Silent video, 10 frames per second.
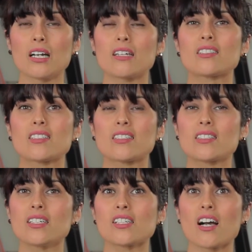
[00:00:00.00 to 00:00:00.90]
is to
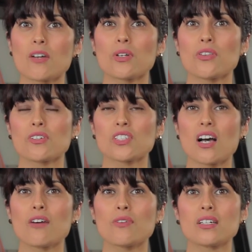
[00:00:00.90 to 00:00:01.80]
sit down with
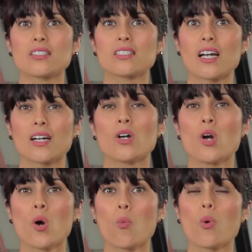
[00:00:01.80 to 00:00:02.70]
yourself and say,
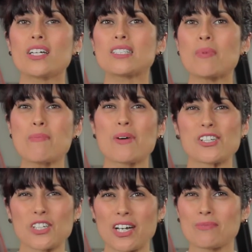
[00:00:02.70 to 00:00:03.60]
what is my
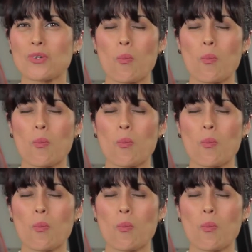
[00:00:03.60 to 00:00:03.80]
budget?